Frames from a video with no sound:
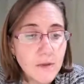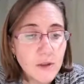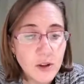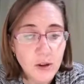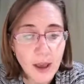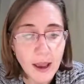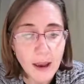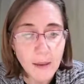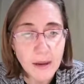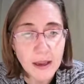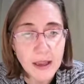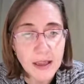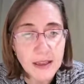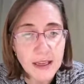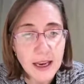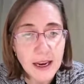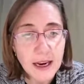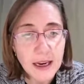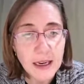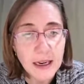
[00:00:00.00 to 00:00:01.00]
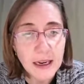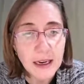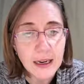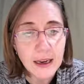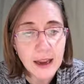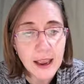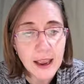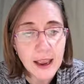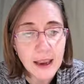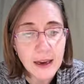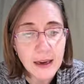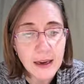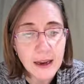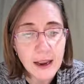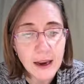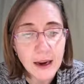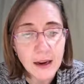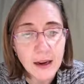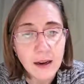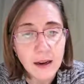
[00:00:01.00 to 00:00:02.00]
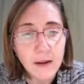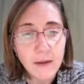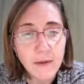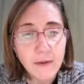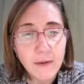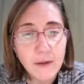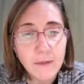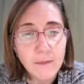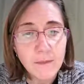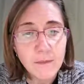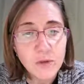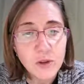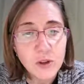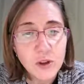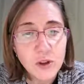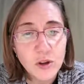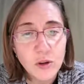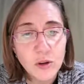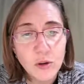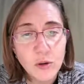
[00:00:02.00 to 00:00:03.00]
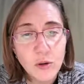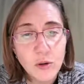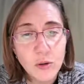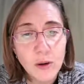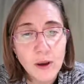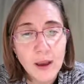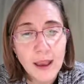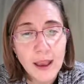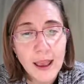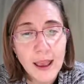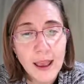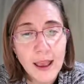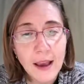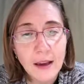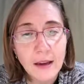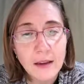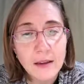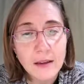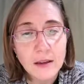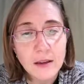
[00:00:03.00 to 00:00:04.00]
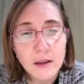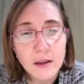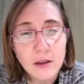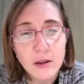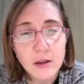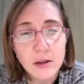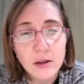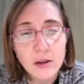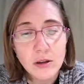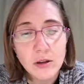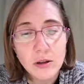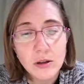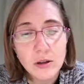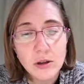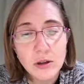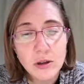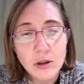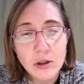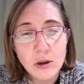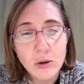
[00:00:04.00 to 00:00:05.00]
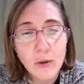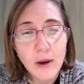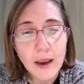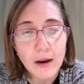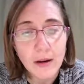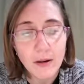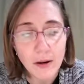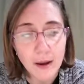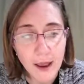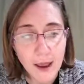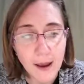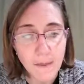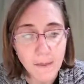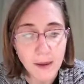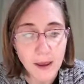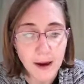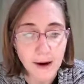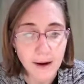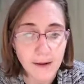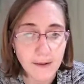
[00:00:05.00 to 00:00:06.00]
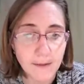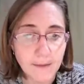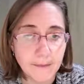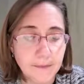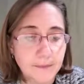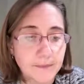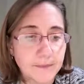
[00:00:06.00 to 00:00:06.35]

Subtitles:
So that means I need a negative 2x squared up there.